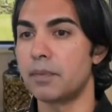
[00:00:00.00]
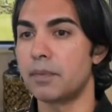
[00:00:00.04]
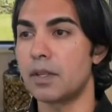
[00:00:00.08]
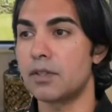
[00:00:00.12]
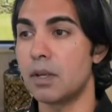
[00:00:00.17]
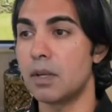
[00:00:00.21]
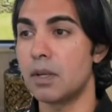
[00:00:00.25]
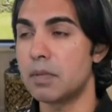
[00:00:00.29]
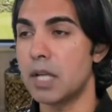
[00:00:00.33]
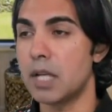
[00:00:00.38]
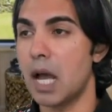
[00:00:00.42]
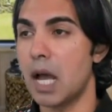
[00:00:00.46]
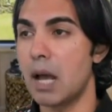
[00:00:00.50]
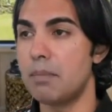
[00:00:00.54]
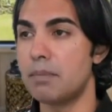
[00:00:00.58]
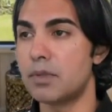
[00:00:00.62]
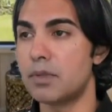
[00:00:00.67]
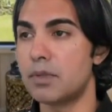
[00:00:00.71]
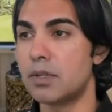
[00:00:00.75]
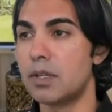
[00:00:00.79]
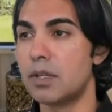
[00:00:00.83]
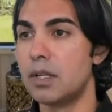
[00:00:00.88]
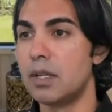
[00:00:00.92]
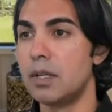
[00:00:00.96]

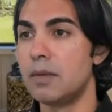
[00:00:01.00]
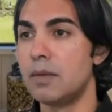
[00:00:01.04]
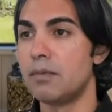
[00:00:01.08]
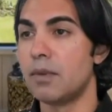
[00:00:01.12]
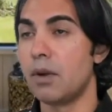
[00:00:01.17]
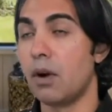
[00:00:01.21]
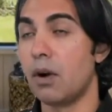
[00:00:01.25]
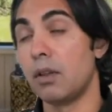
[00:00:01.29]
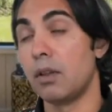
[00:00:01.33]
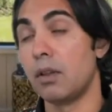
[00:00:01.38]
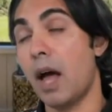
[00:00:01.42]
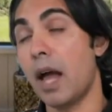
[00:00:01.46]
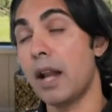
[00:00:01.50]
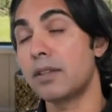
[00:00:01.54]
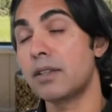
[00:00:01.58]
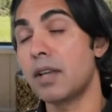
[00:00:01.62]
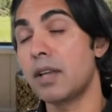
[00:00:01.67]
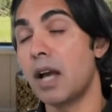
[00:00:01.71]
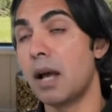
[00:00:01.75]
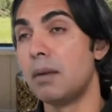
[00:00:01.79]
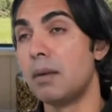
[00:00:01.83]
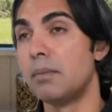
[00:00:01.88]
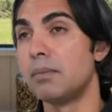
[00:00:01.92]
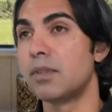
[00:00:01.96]
sometimes, or a lot of
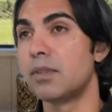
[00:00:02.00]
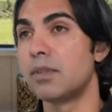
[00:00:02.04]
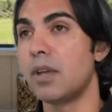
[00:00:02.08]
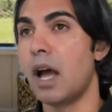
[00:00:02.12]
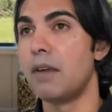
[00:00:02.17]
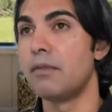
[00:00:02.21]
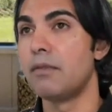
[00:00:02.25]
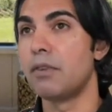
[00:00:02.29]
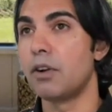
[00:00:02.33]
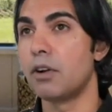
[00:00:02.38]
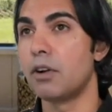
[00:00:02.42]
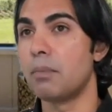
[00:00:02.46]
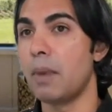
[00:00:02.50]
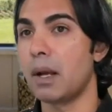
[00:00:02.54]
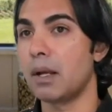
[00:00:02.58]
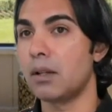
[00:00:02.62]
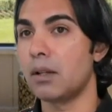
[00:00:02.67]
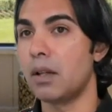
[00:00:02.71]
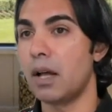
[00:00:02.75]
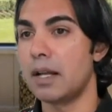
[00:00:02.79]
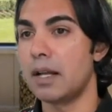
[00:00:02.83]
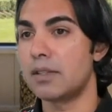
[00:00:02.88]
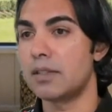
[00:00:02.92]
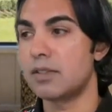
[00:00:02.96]
times, I've heard my
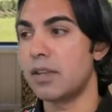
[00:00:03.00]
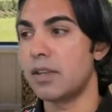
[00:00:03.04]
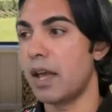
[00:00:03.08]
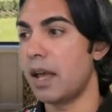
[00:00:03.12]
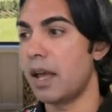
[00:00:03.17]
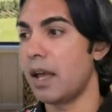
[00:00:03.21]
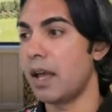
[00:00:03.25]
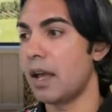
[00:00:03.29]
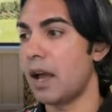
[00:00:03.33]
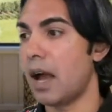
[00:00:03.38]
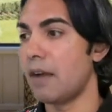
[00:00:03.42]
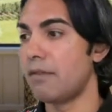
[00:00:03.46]
clients say,